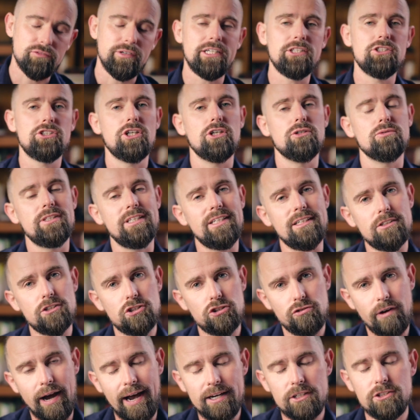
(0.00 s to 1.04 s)
ratio, the
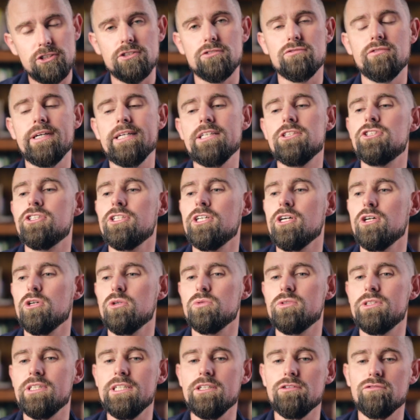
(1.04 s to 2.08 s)
extraction ratio,
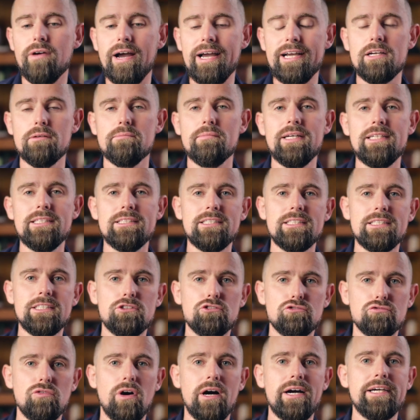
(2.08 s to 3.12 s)
the recommended
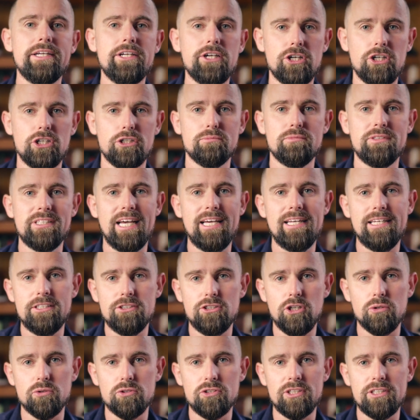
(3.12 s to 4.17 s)
dried herb daily
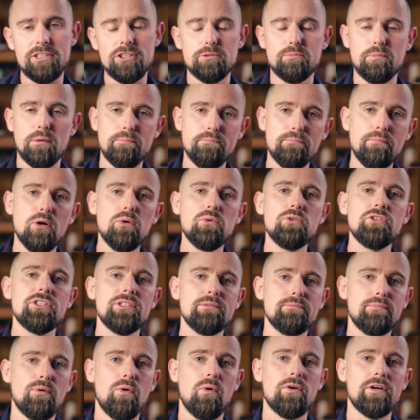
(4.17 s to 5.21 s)
dosage, but most
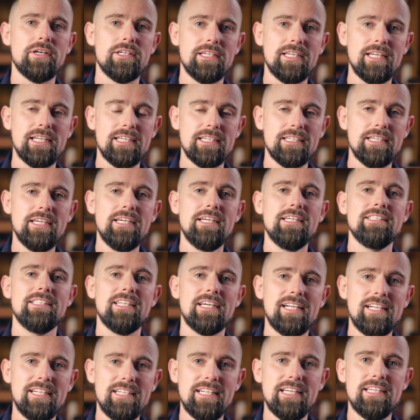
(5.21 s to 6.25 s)
importantly, the
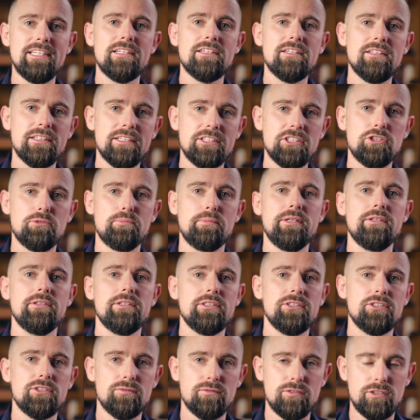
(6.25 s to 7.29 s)
clinical
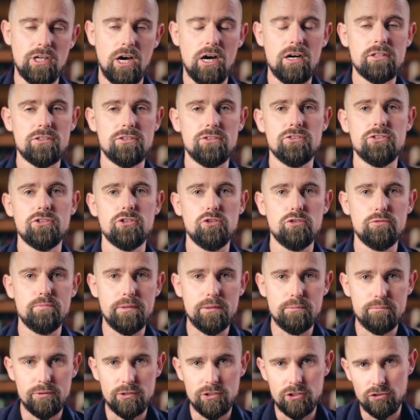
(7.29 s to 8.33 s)
experience of doctors who have been
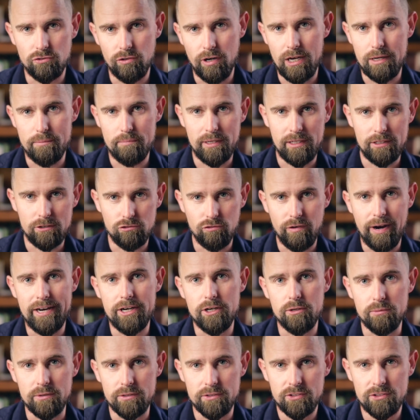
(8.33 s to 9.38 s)
prescribing
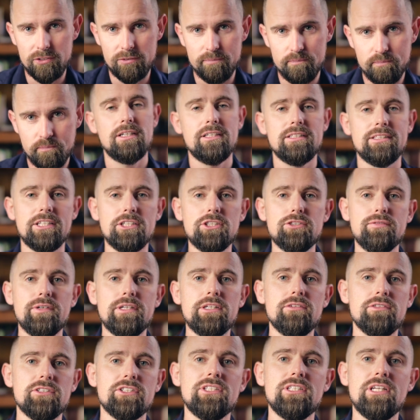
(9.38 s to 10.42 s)
granules. This
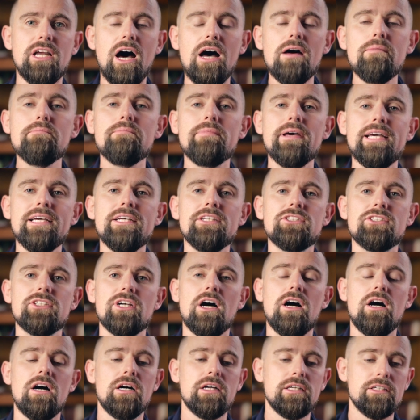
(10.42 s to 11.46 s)
figure is not based
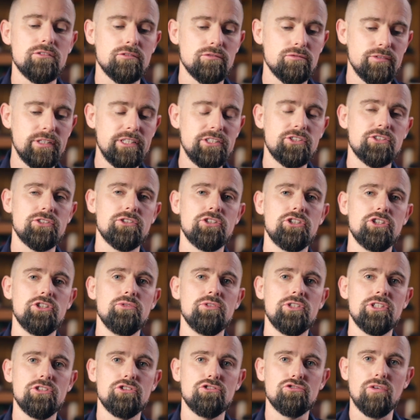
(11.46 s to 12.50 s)
on research
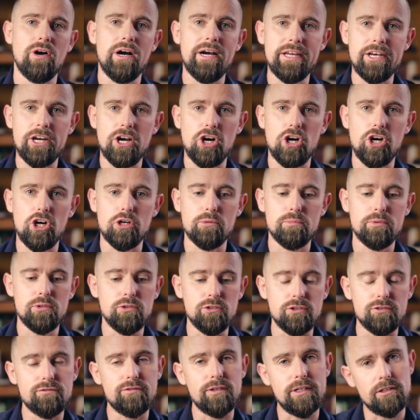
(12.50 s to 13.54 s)
using dried herb
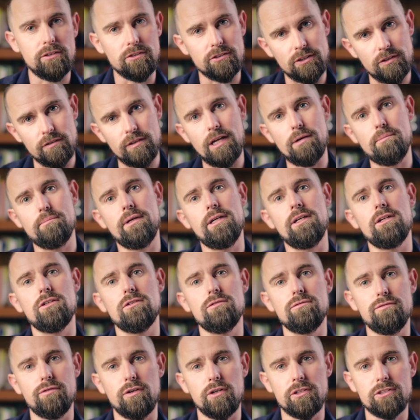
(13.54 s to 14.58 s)
whose figures have then been
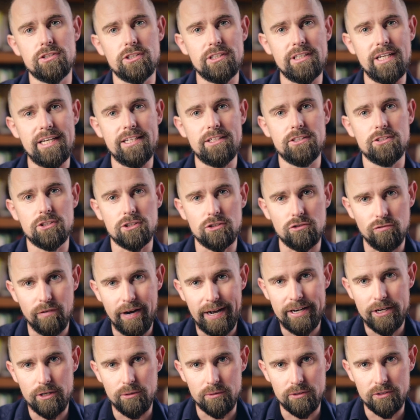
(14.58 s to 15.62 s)
converted into
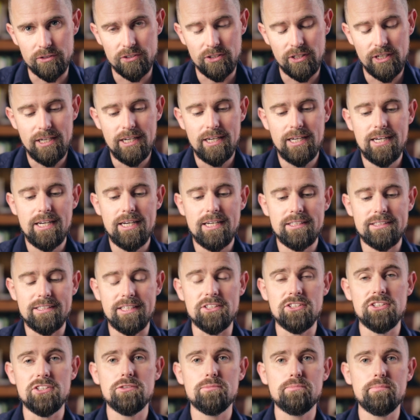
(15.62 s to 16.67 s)
granules.
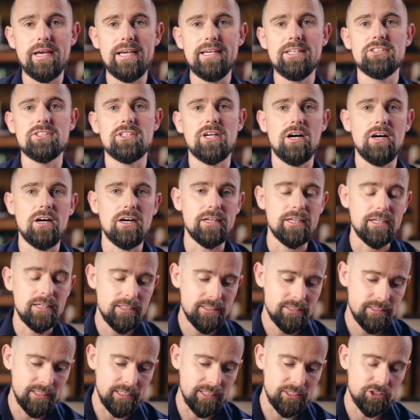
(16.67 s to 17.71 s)
This is based on
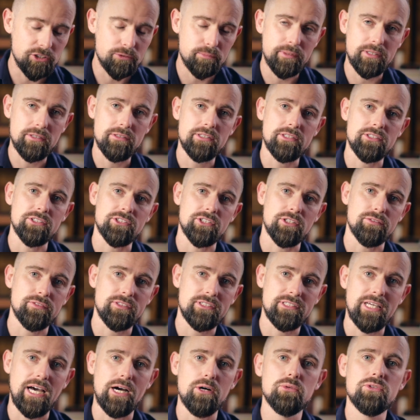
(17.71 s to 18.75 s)
the experience of
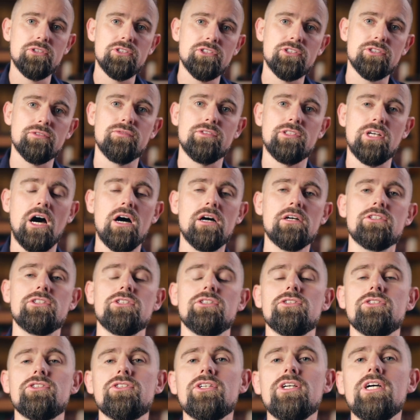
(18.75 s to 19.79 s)
thousands of
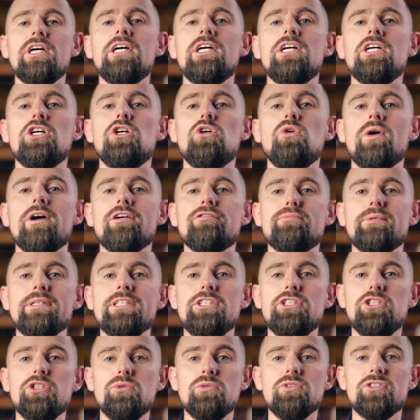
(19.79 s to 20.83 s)
doctors who have been
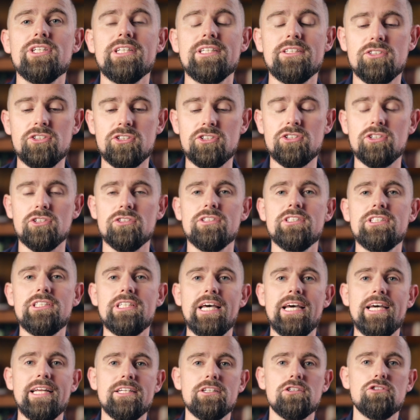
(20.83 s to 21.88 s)
using Sun
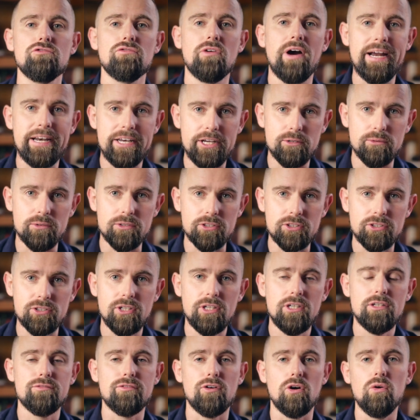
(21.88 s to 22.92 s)
10 granules
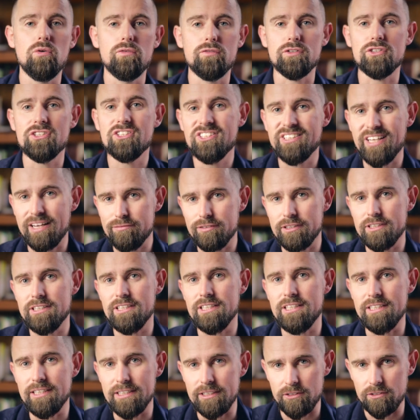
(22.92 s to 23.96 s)
for over 70
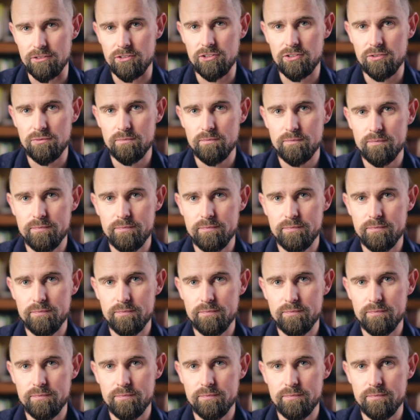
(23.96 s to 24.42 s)
years.